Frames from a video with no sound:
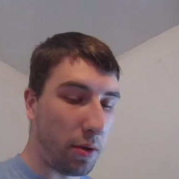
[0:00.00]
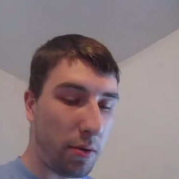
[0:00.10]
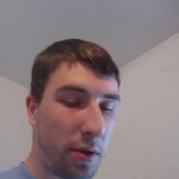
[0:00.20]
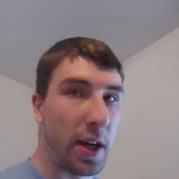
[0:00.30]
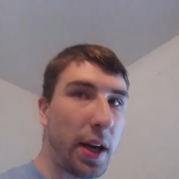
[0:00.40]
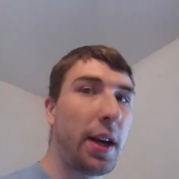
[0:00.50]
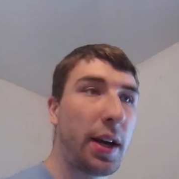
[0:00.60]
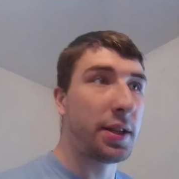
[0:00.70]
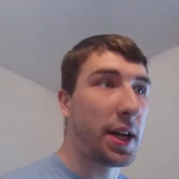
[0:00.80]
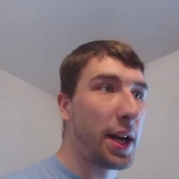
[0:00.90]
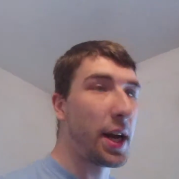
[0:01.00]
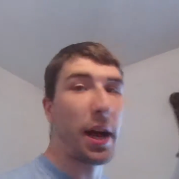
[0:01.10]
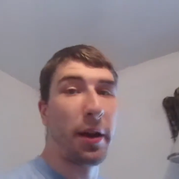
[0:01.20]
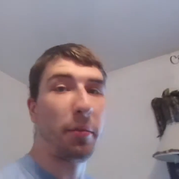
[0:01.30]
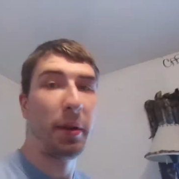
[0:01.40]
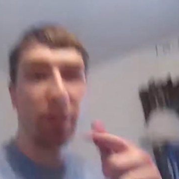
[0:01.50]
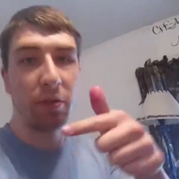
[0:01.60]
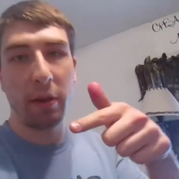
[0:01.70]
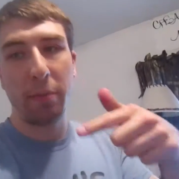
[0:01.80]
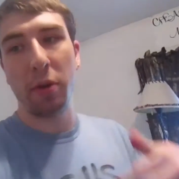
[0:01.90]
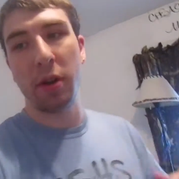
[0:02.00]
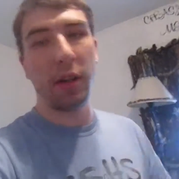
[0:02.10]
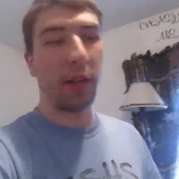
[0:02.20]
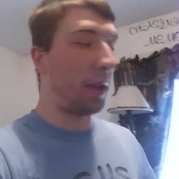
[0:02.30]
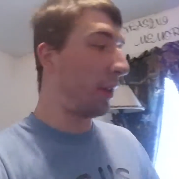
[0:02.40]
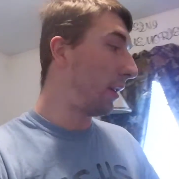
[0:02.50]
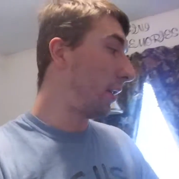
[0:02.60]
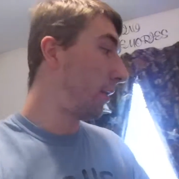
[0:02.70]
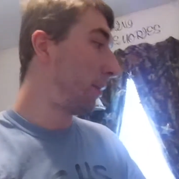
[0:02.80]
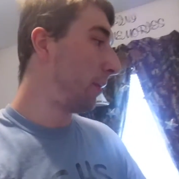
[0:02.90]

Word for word: cool tie-dye. Tie-dye. I'll make sure I put it in the,